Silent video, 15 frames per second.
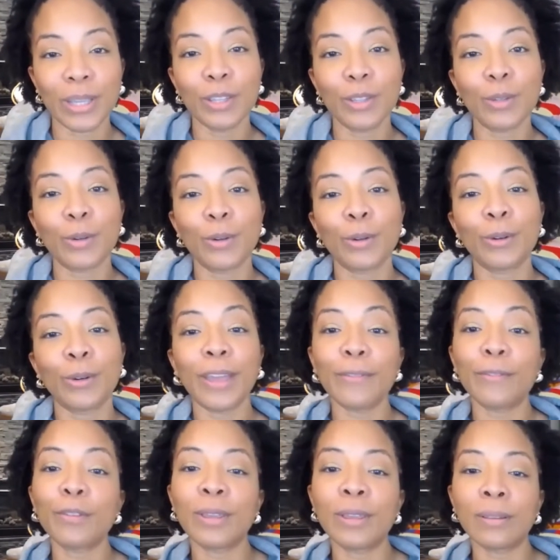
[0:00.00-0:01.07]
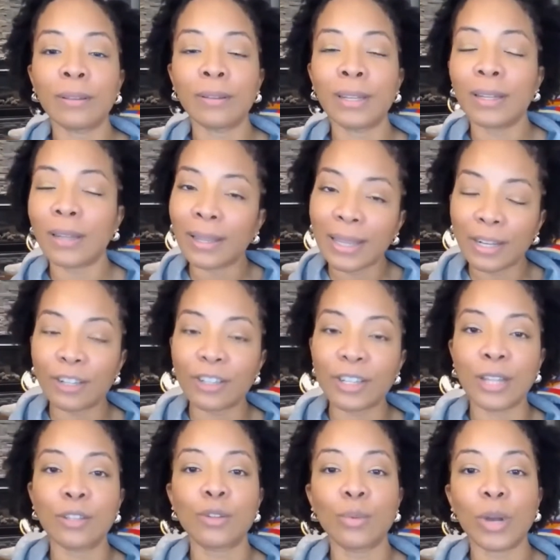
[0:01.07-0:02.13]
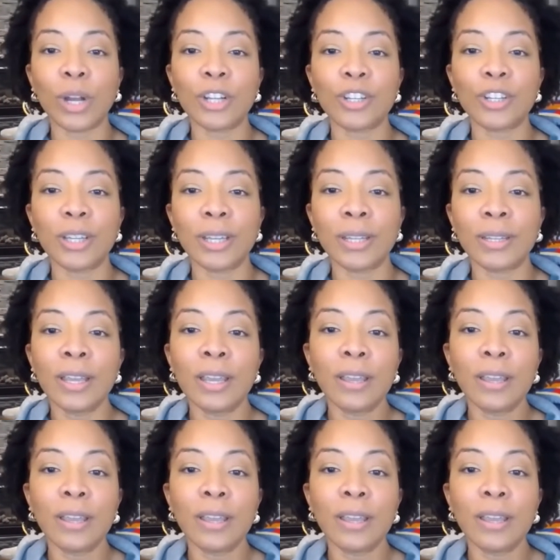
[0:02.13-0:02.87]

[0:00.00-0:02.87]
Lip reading: so if you did not get a chance to watch it,